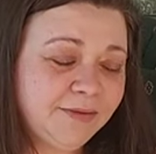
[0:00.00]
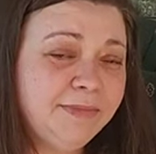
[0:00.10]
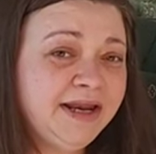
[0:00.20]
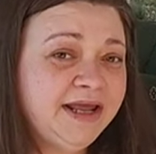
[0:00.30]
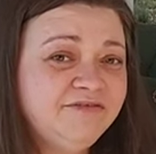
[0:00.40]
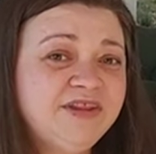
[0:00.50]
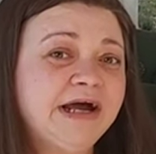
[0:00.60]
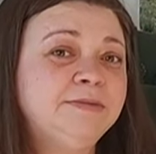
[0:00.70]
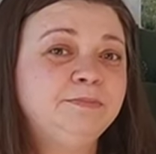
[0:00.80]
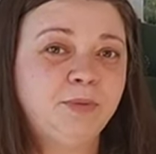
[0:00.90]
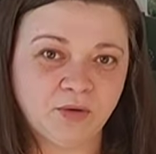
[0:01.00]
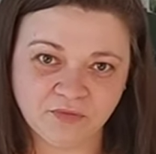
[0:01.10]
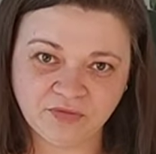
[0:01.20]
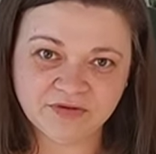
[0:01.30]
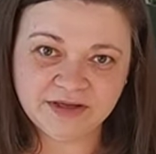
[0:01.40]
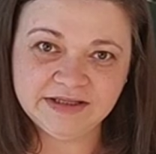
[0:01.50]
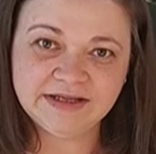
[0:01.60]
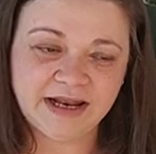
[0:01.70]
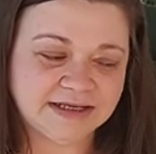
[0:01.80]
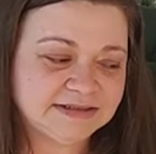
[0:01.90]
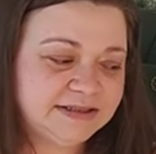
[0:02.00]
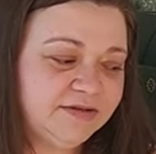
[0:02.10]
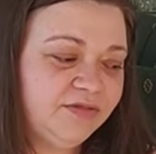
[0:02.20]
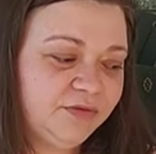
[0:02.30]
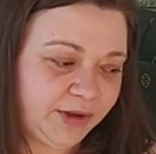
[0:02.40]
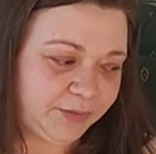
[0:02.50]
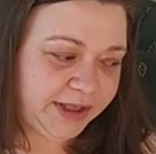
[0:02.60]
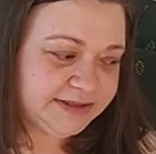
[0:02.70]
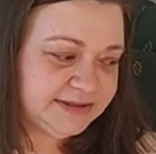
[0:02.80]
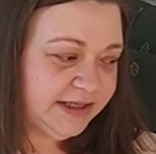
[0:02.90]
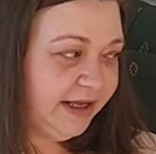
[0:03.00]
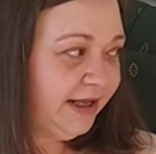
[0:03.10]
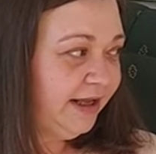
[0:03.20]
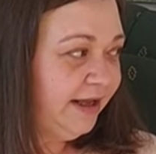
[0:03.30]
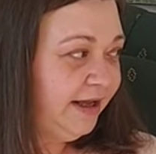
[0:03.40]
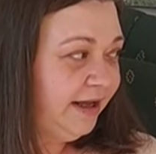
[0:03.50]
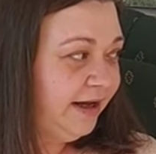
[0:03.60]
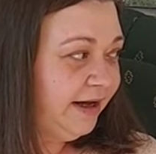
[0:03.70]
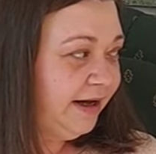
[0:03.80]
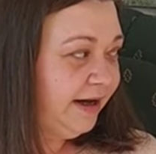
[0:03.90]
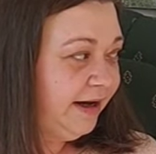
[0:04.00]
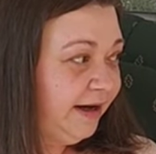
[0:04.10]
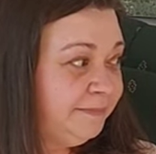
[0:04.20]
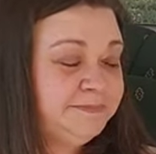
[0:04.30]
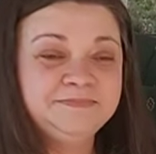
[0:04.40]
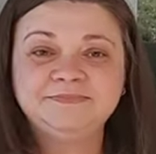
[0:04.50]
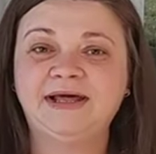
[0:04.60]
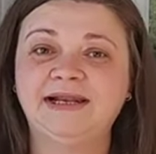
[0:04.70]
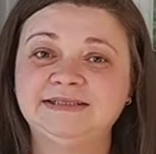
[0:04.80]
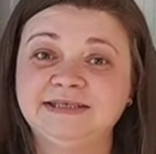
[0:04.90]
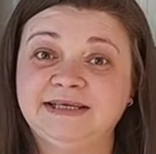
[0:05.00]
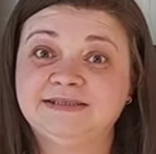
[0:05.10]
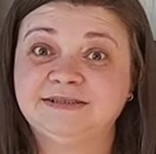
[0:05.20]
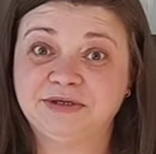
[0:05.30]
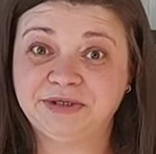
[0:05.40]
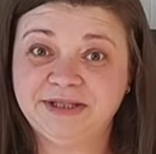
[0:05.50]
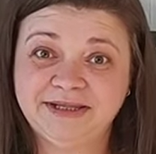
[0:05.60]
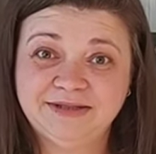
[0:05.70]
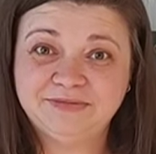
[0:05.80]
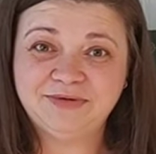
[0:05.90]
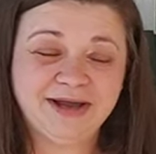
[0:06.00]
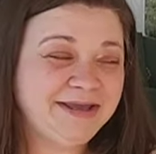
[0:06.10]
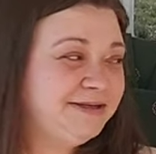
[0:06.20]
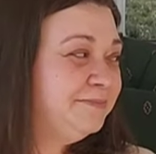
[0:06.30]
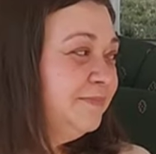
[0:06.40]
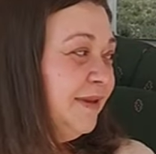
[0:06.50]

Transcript: But I've done both in the last 3 weeks. Let's get started, right?